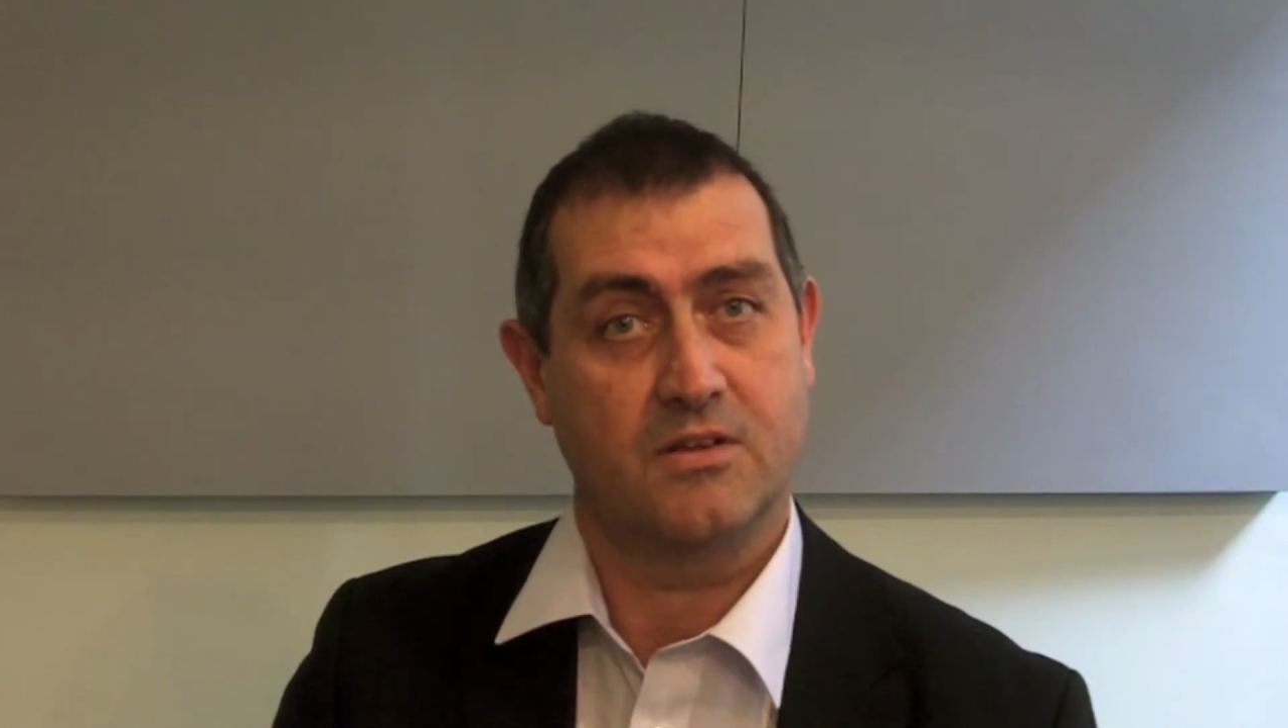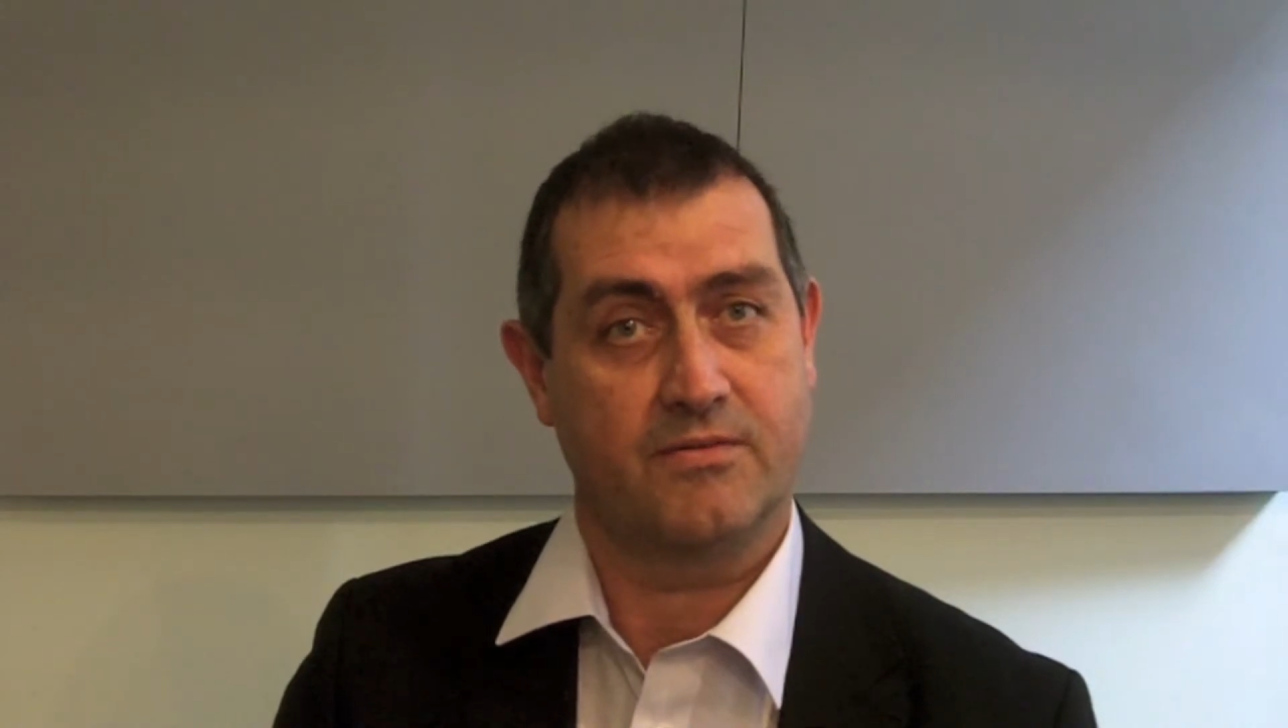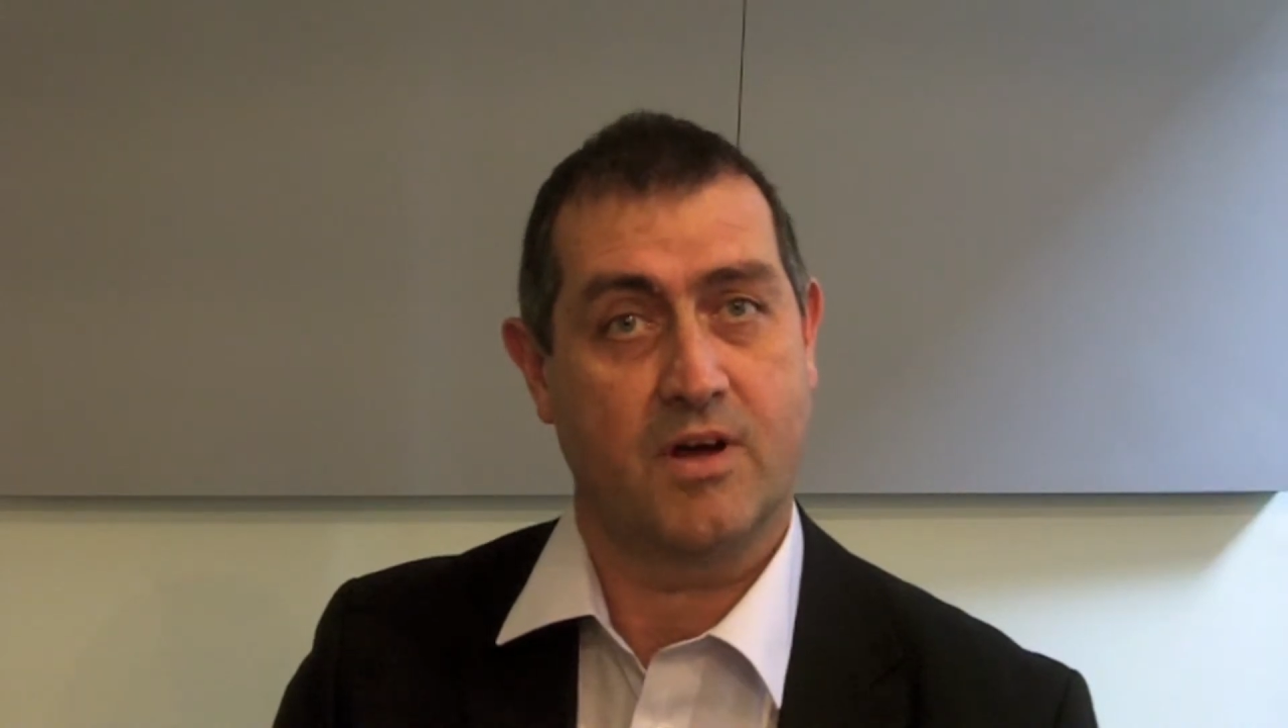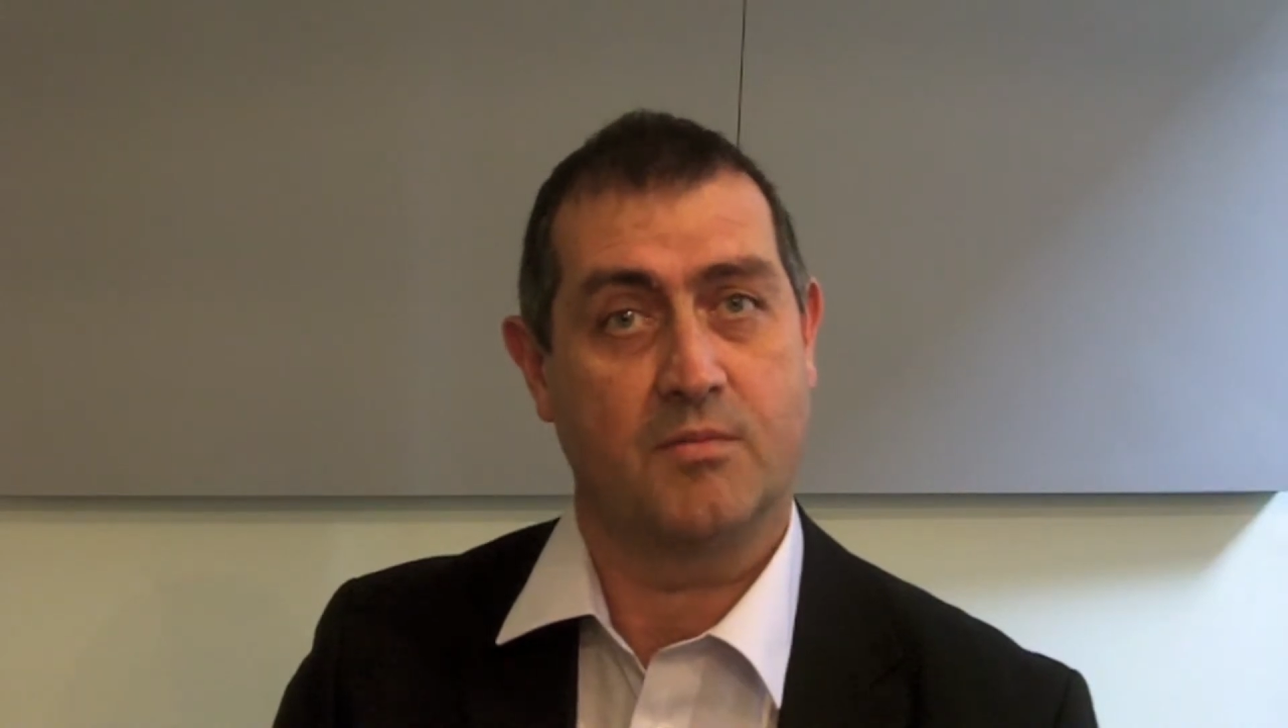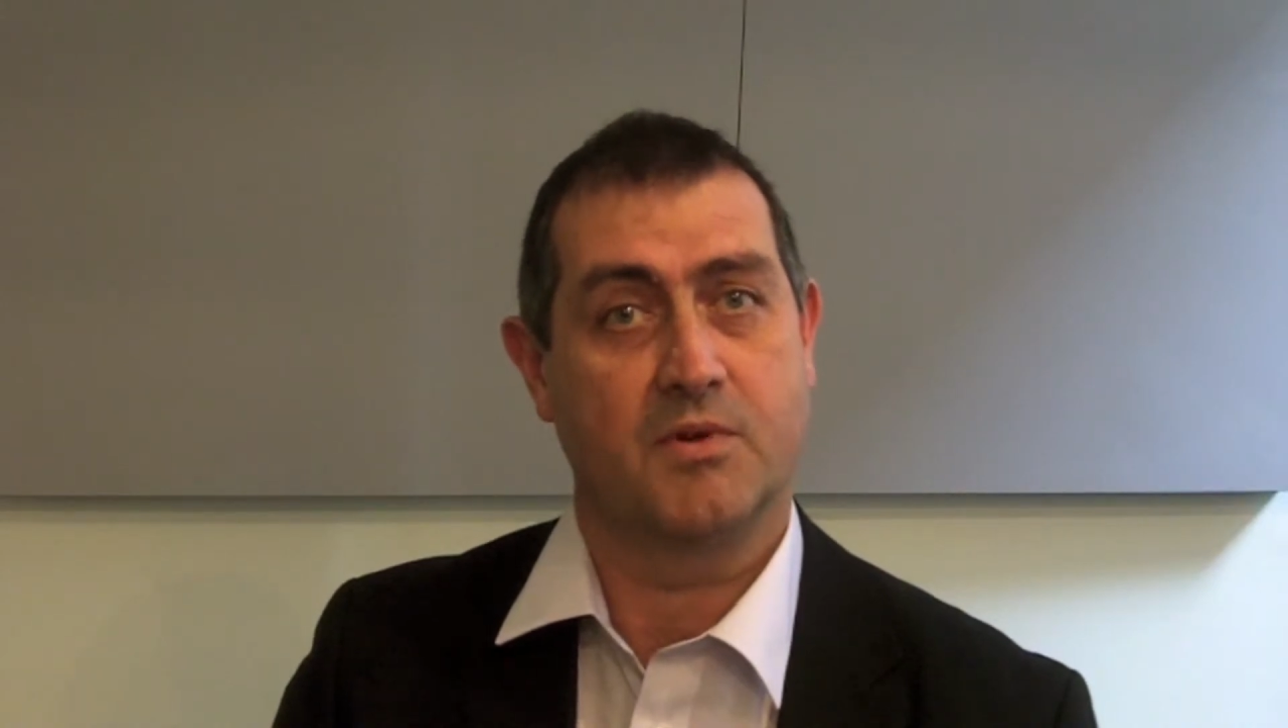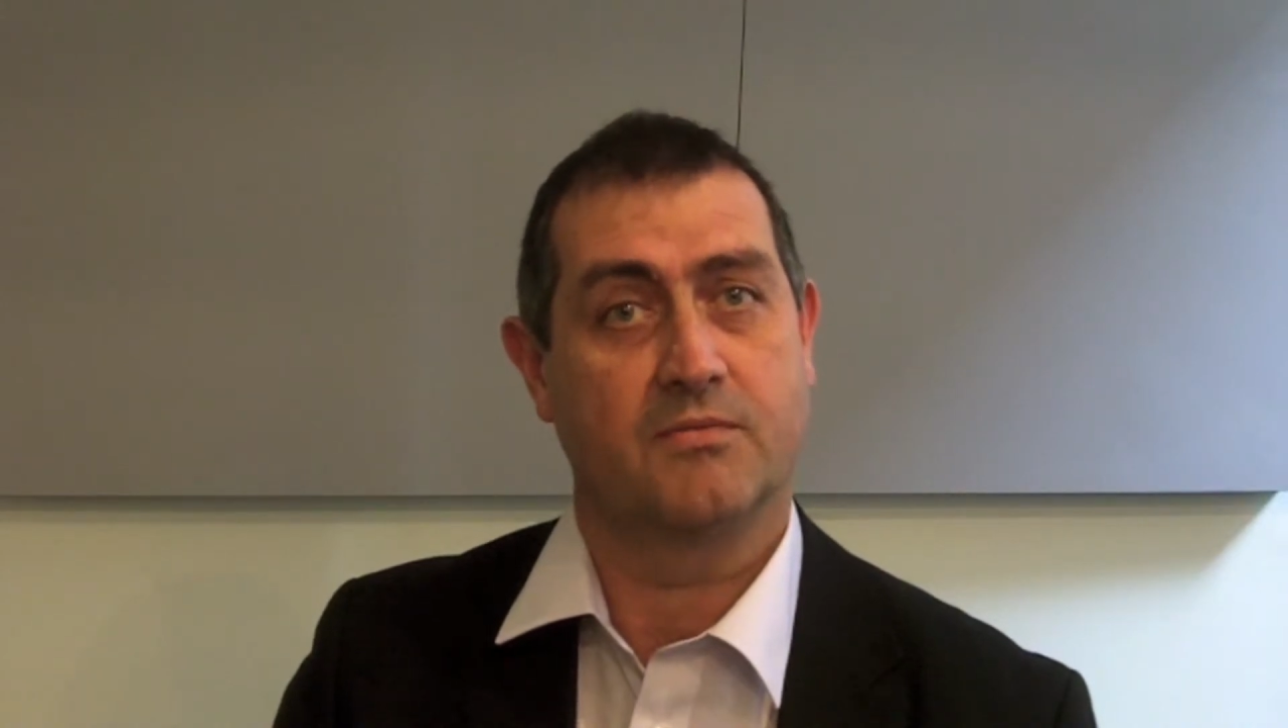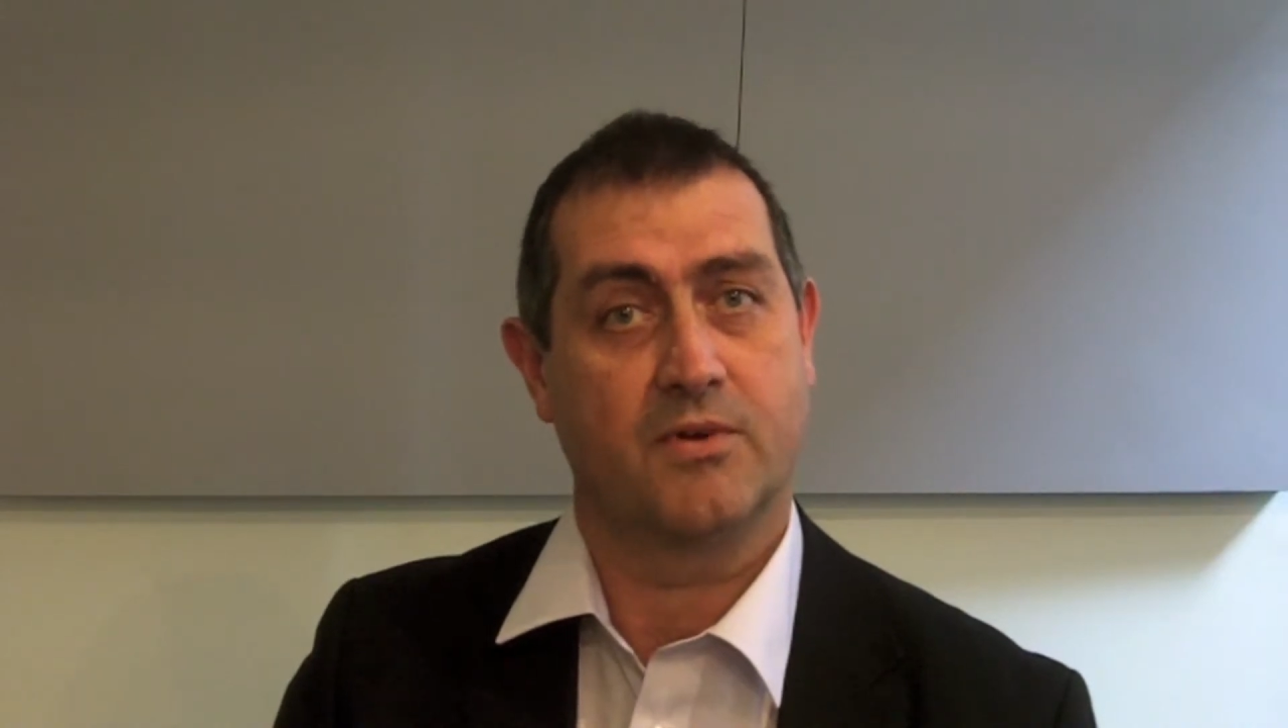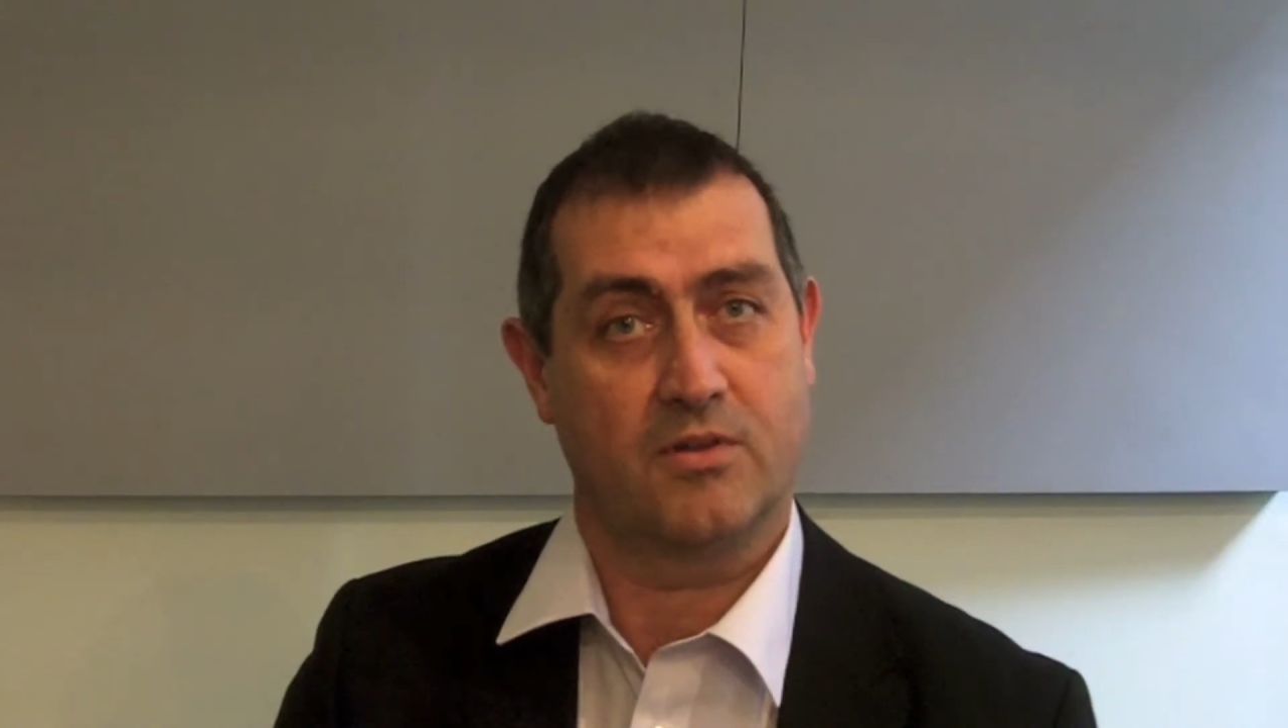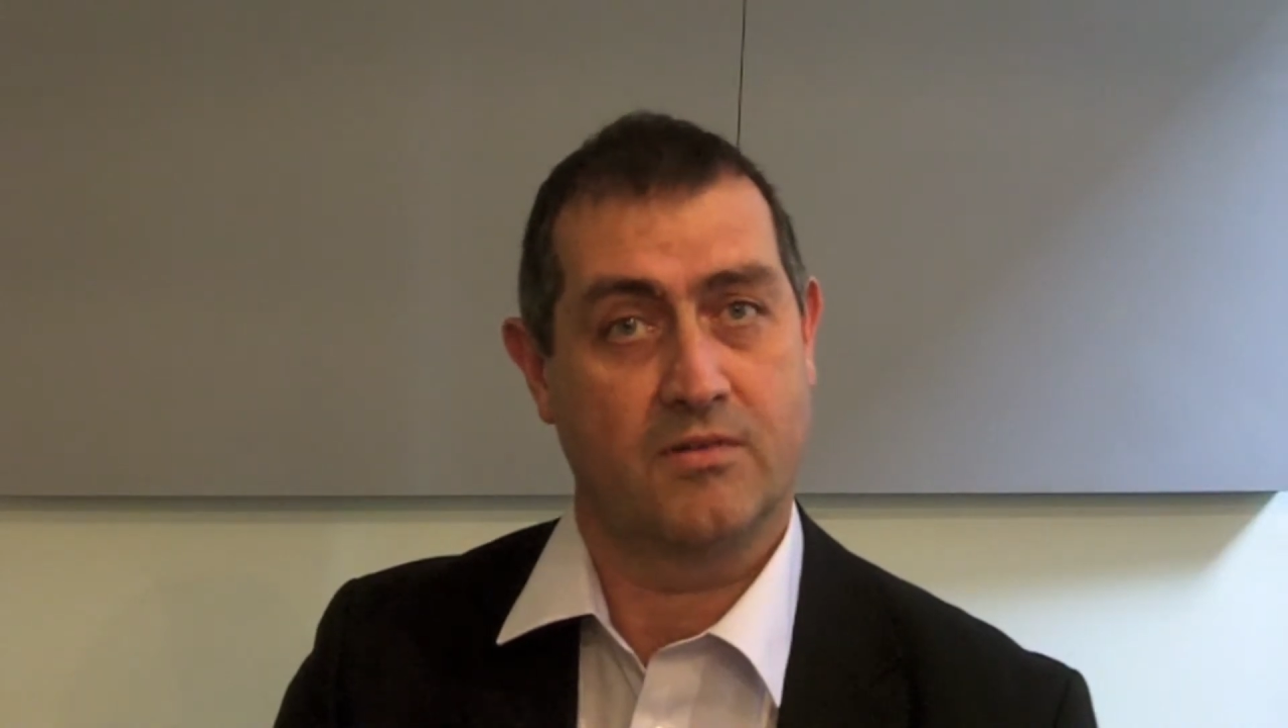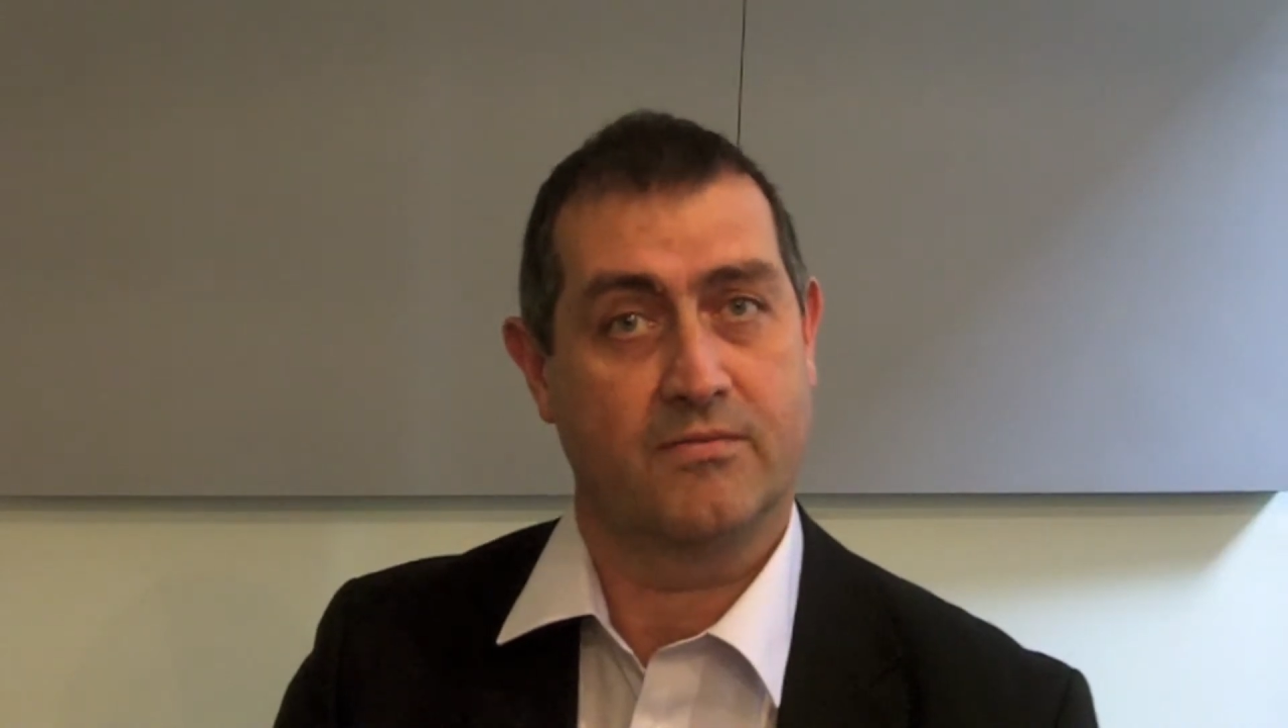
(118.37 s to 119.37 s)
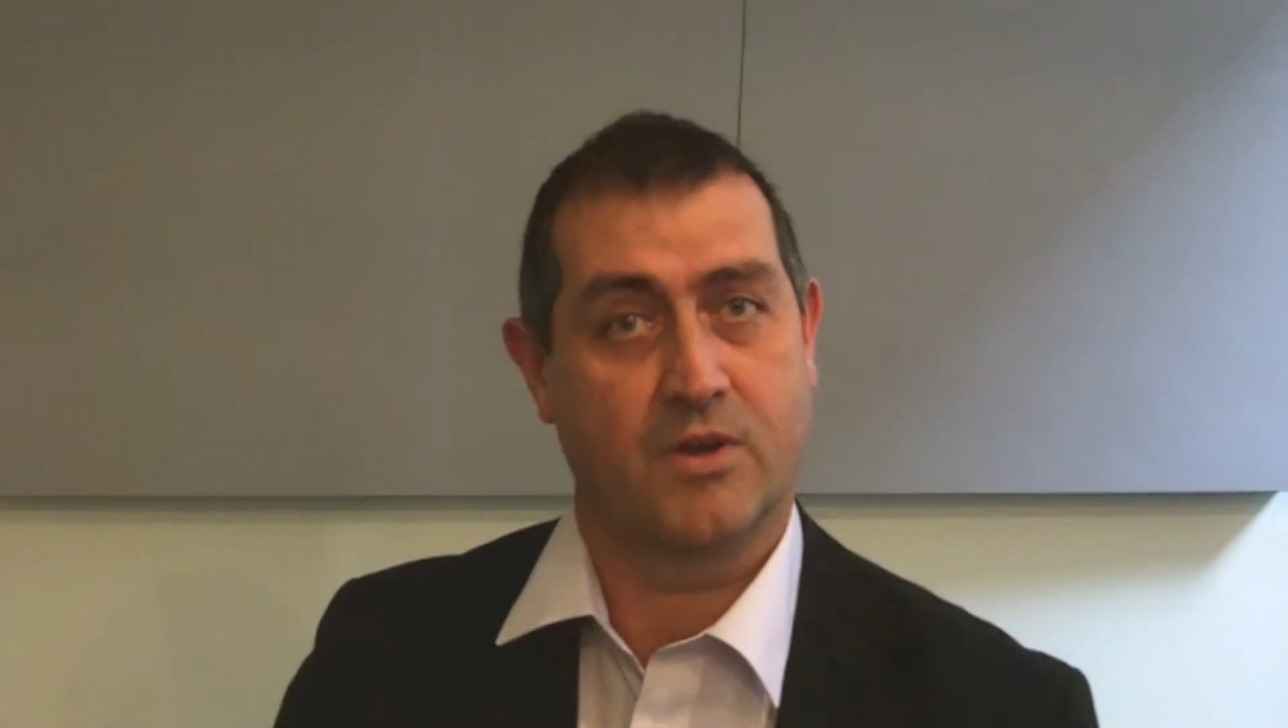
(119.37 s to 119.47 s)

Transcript: the farmer, further and